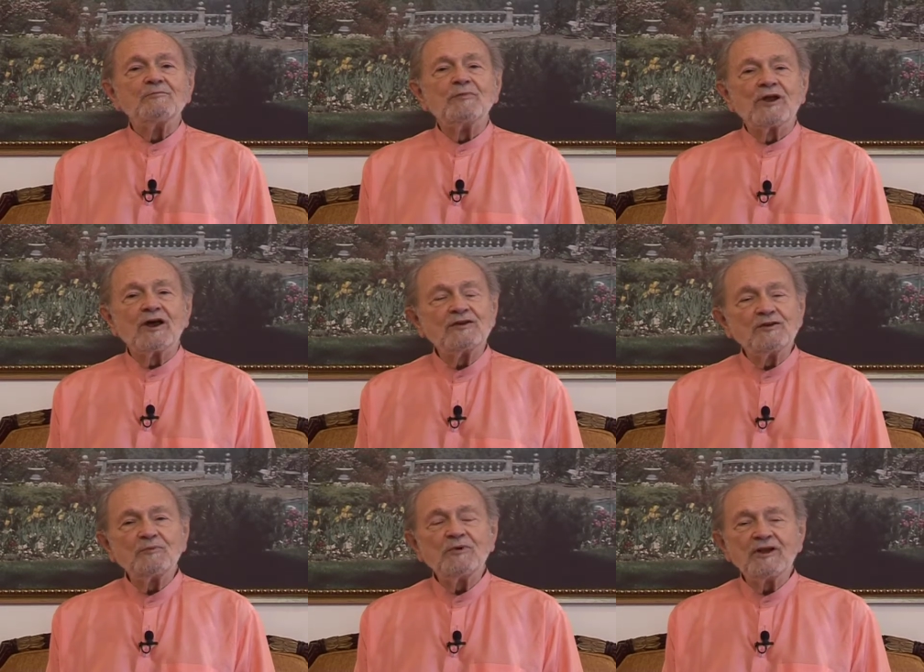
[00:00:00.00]
but I
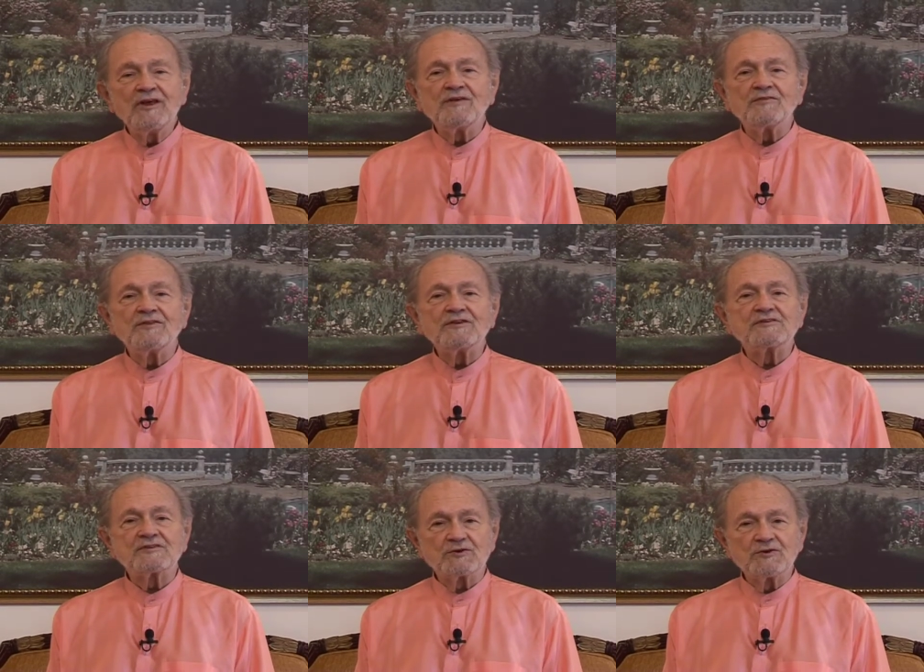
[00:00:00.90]
do believe this
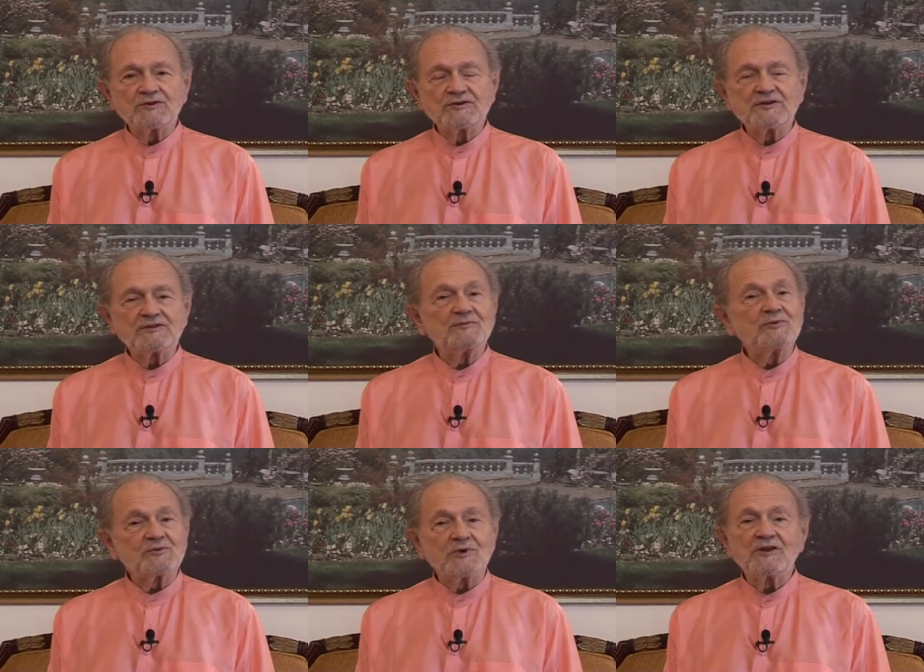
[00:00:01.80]
school system,
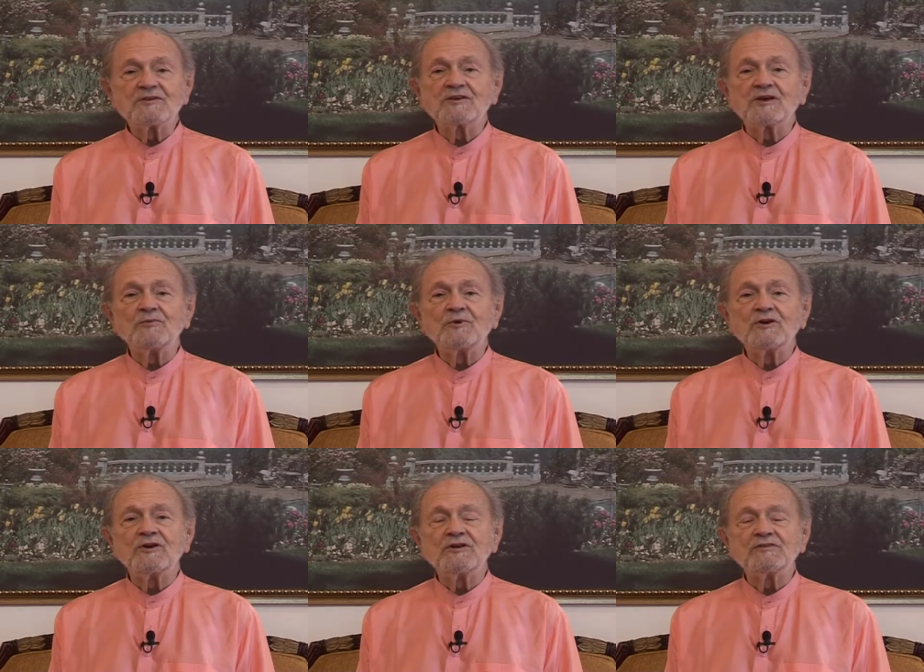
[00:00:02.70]
as well as the
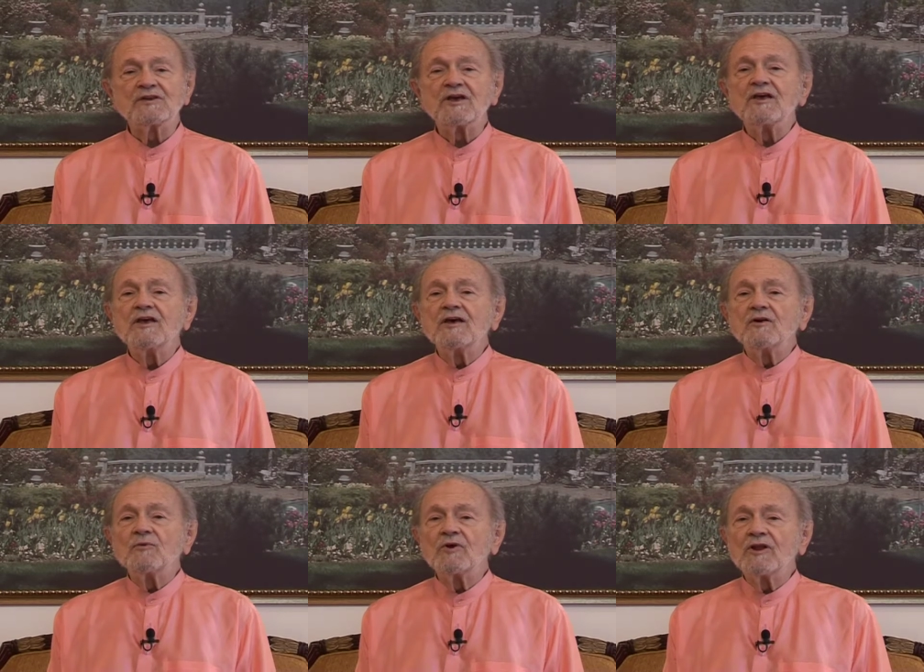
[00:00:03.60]
communities,
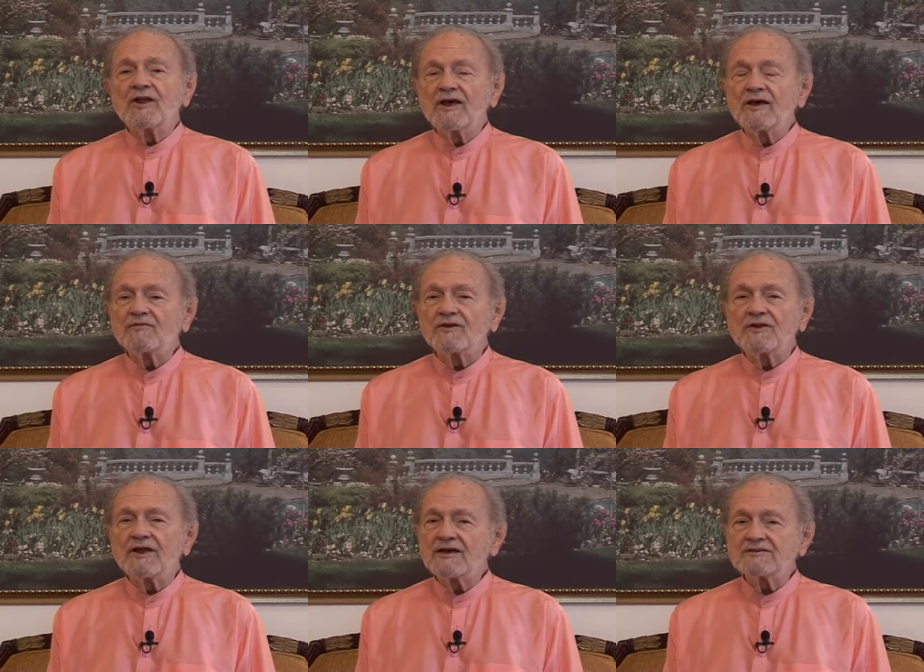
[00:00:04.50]
will have a
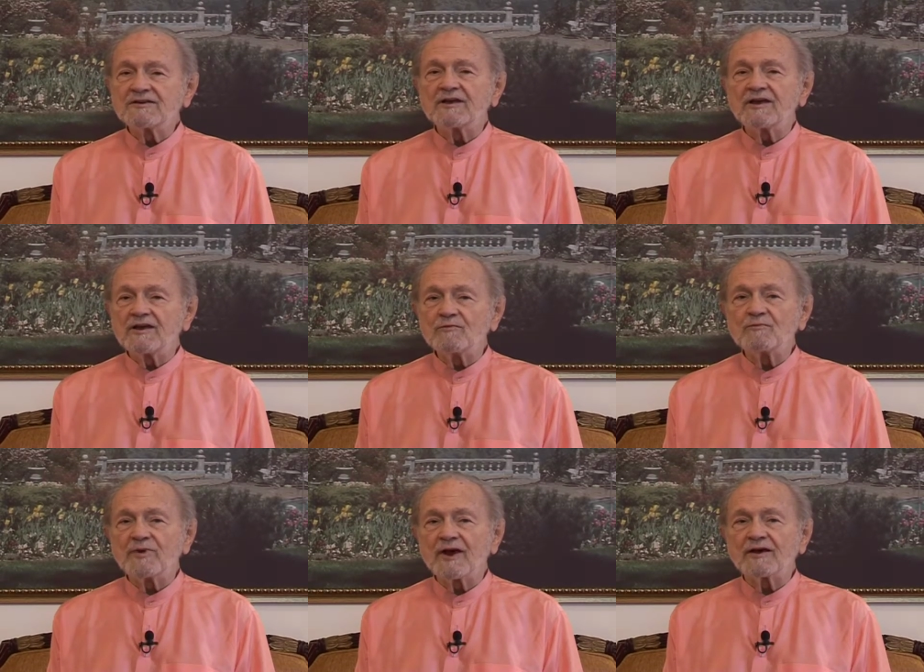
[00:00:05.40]
lasting
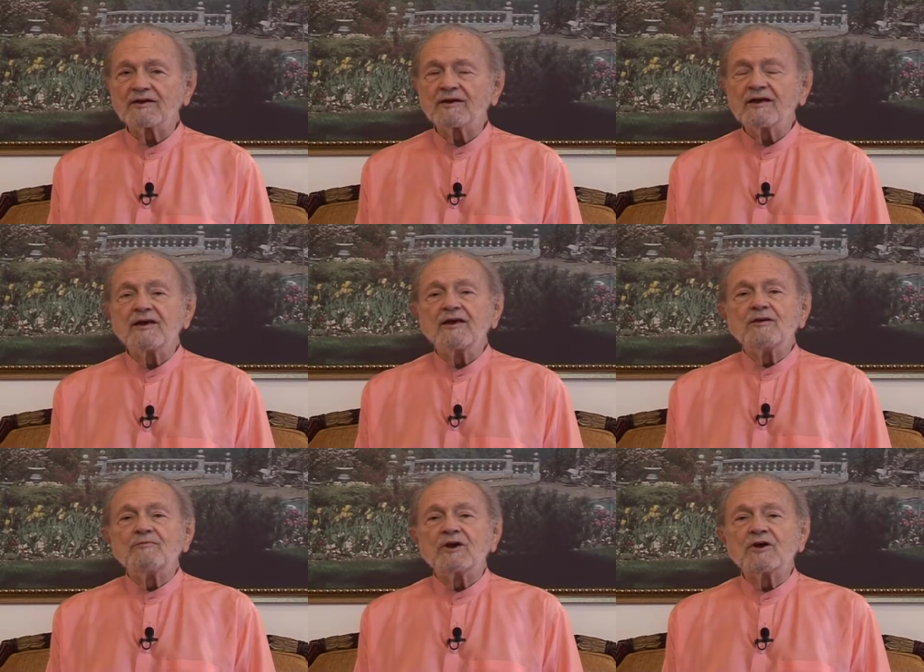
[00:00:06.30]
impact
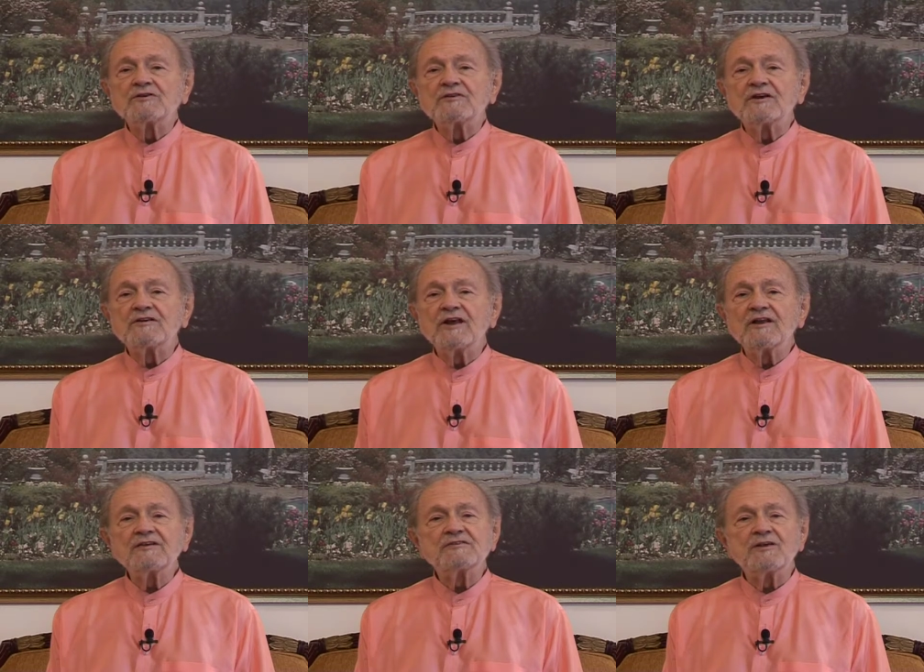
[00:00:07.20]
because they're
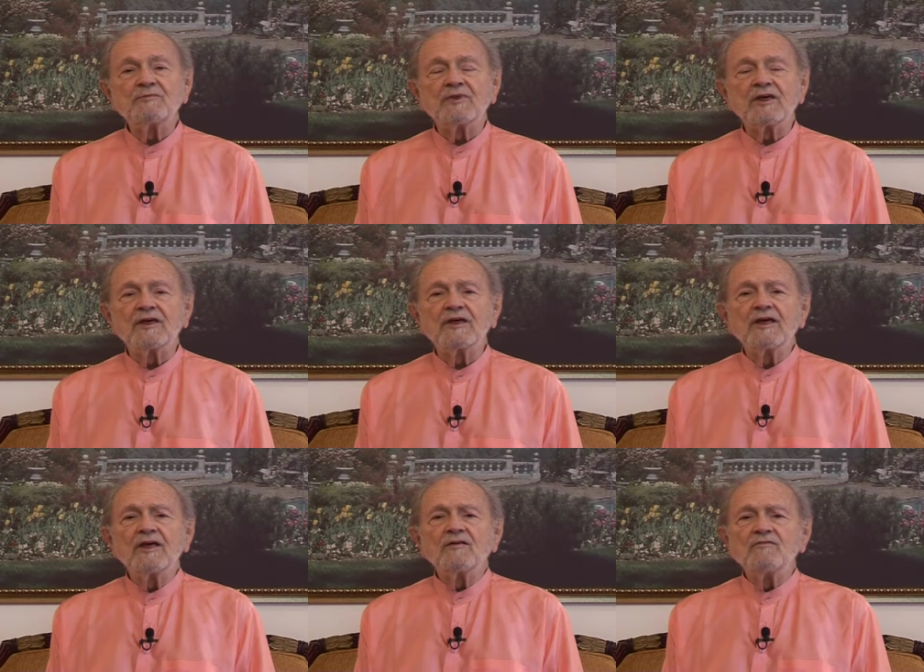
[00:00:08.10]
telling something
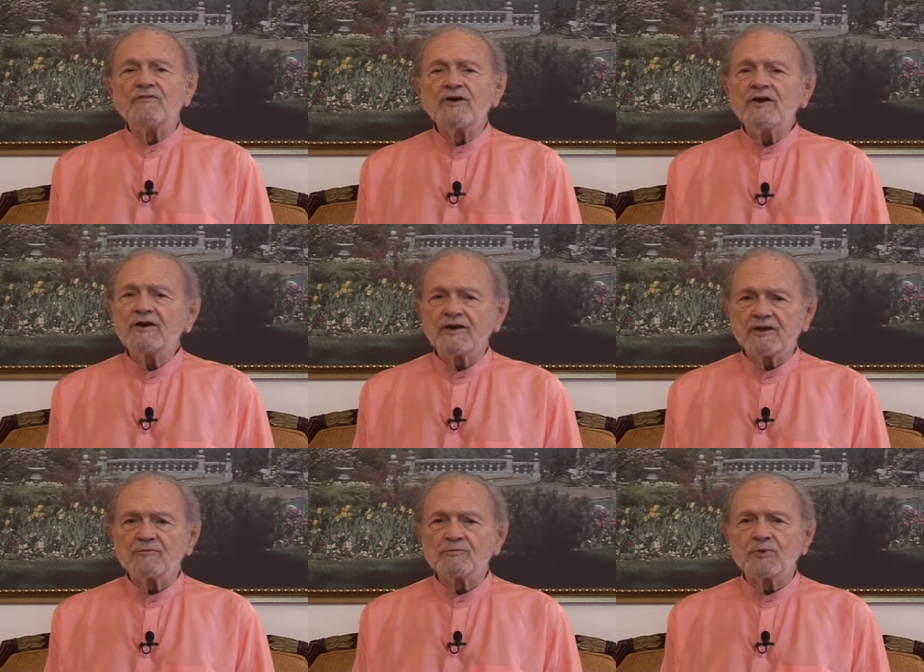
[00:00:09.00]

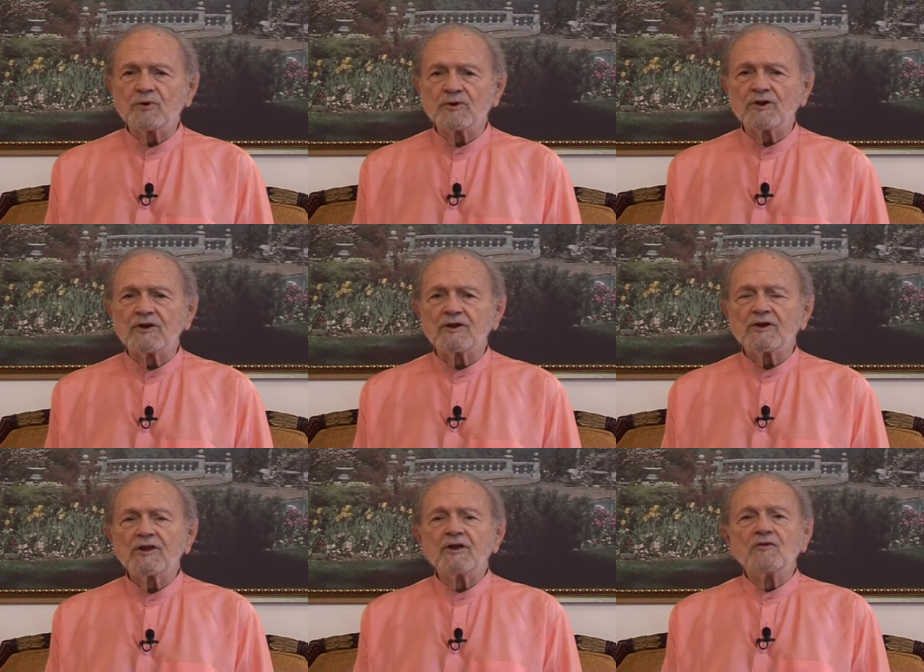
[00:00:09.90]
very important
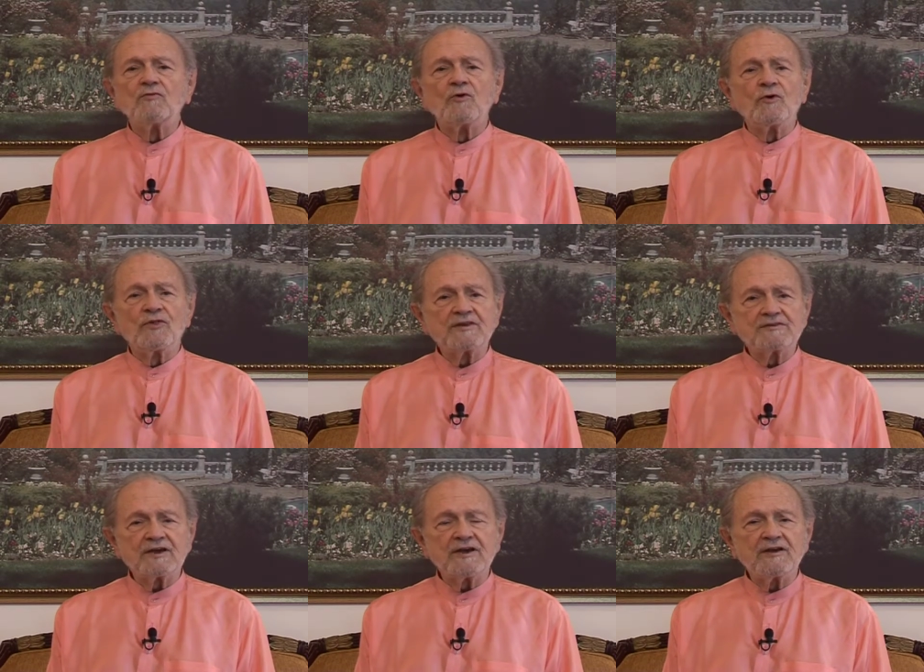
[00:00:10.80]
for
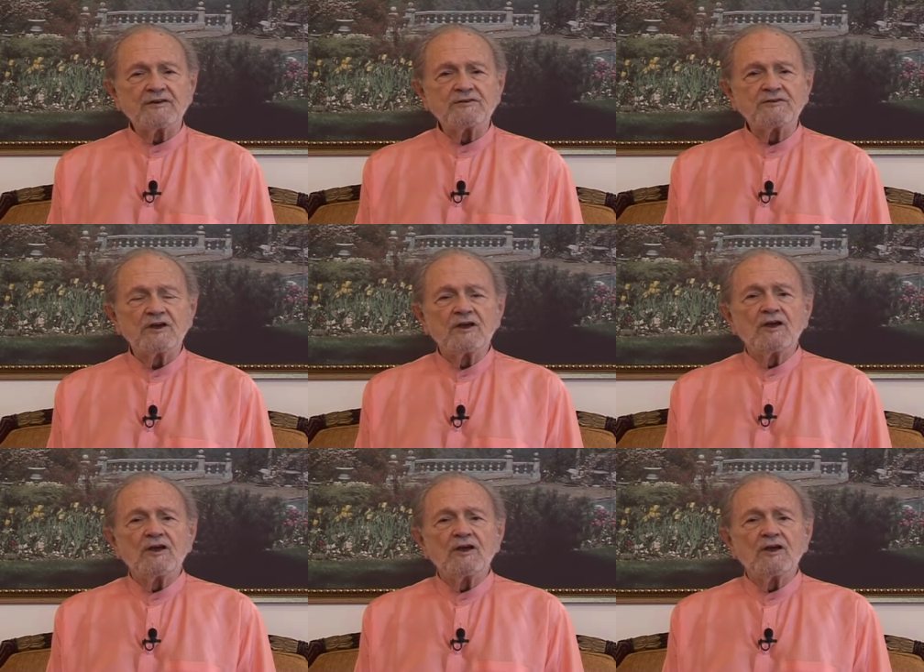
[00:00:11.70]
this age.